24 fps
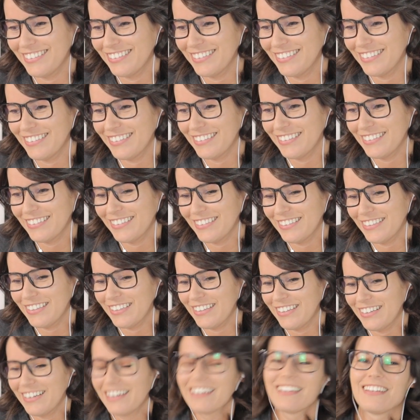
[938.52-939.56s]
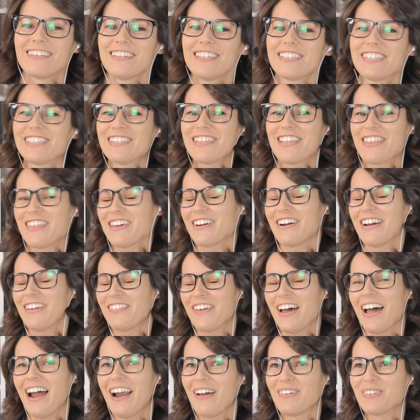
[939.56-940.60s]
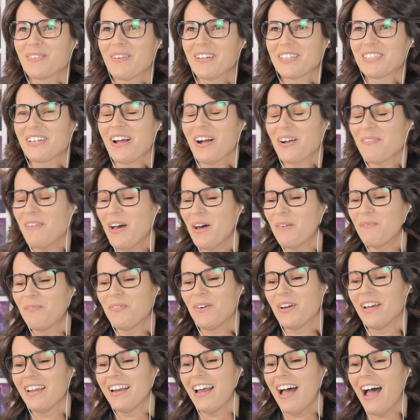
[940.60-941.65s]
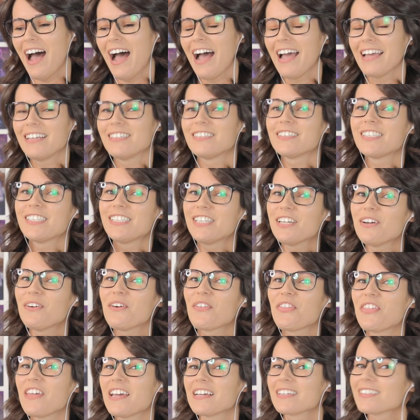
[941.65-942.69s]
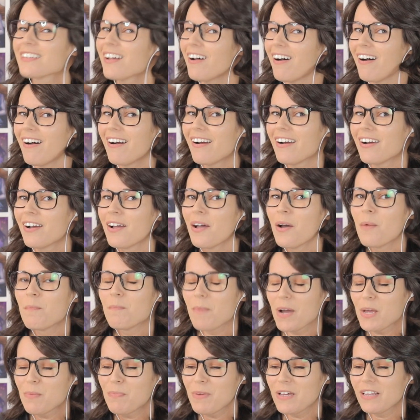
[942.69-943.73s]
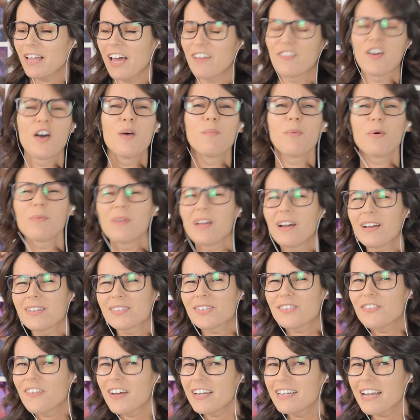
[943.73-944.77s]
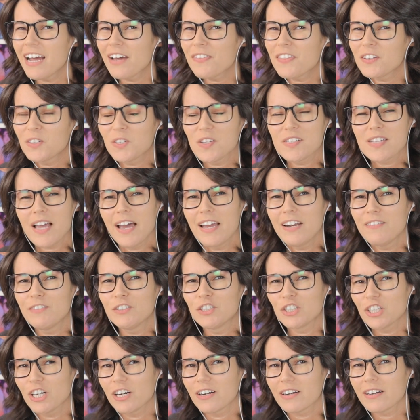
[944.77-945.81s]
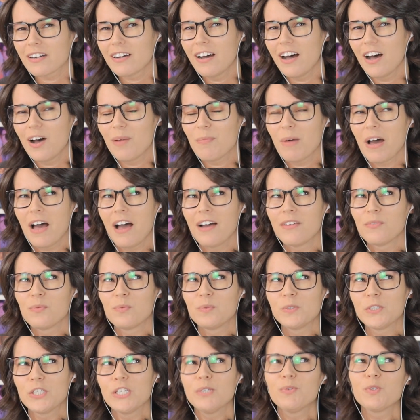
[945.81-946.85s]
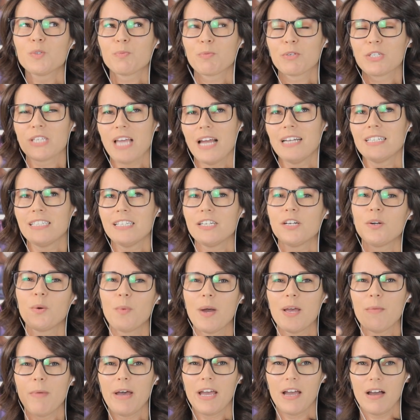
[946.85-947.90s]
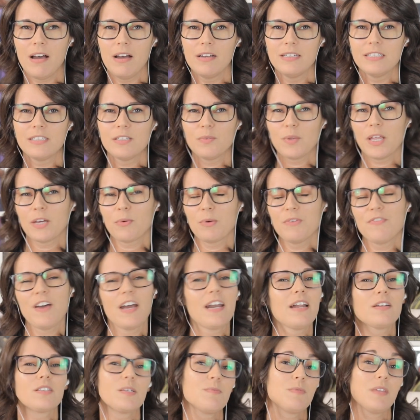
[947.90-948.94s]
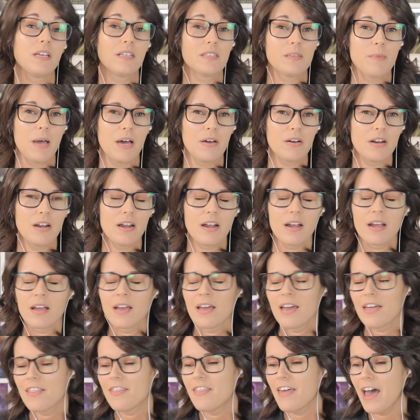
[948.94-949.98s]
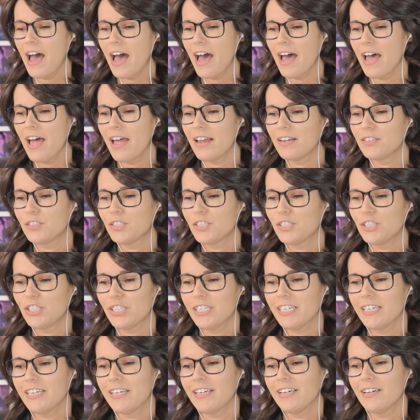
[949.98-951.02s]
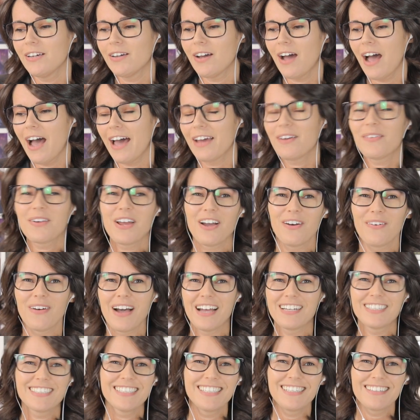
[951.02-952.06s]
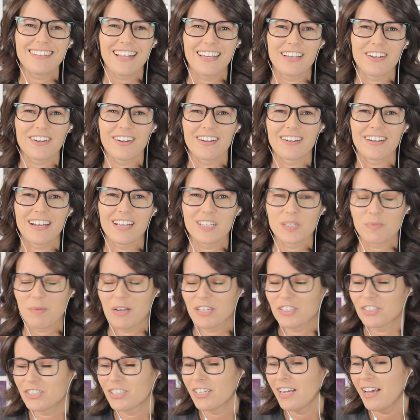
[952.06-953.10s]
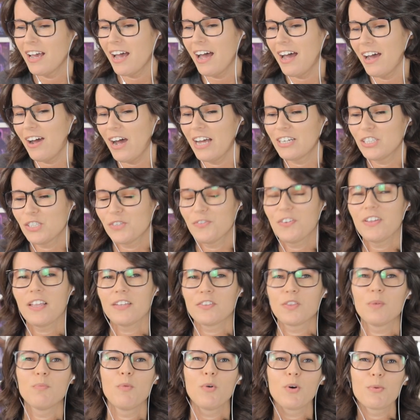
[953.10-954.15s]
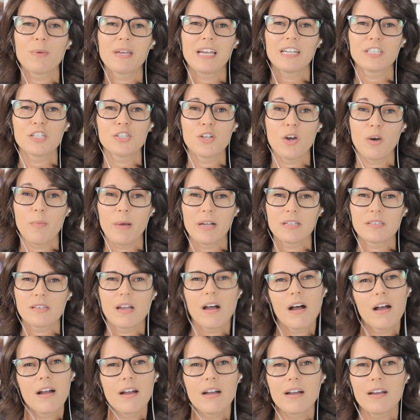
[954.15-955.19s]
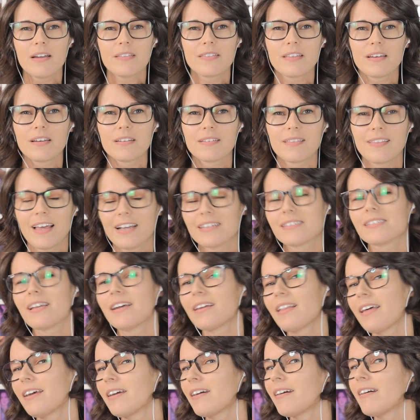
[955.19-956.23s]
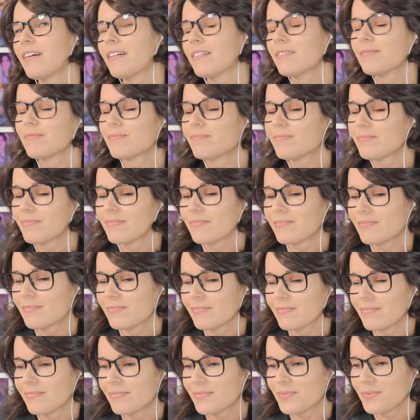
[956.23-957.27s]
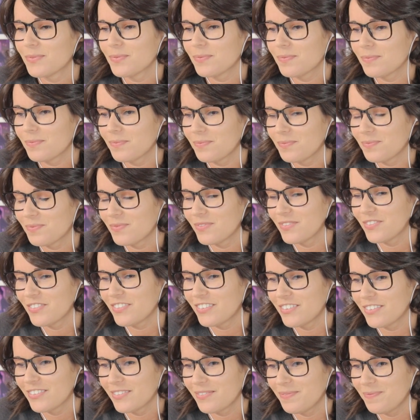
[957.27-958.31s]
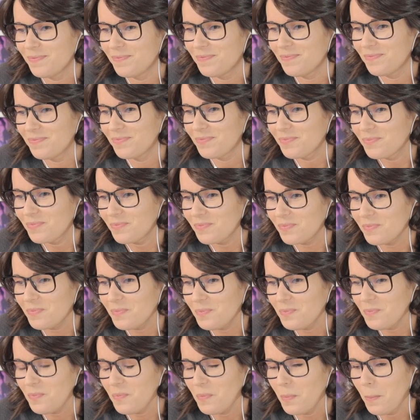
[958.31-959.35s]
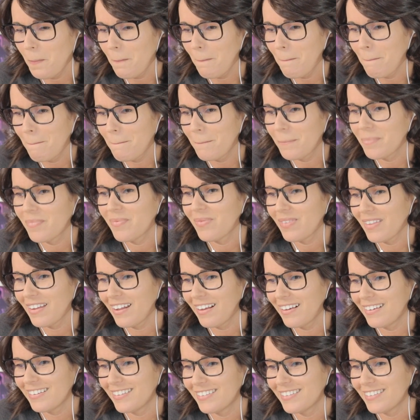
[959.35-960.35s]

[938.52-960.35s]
And this isn't the theory I thought I was about to talk about, but I still think Shahar might be alive. But we also find out that she's kind of a jerk. She was presented in a way by Hunt. Like, we found out some things about her that she, I don't know. I just didn't like her as much. I just feel like the more we get to know about Shahar, the less I like her. Interested to see if that happens. I just have a feeling that she's not dead.